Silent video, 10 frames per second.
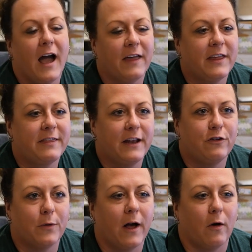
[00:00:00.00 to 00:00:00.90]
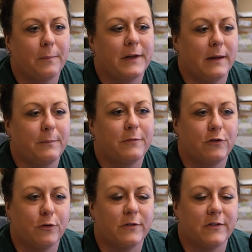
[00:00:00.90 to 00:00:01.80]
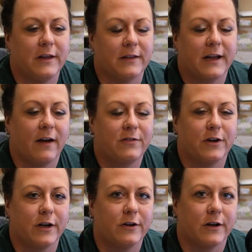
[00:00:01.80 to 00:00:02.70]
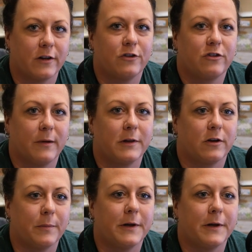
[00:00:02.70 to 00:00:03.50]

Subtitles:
I think they do help keep students in the cafeteria during lunchtime a little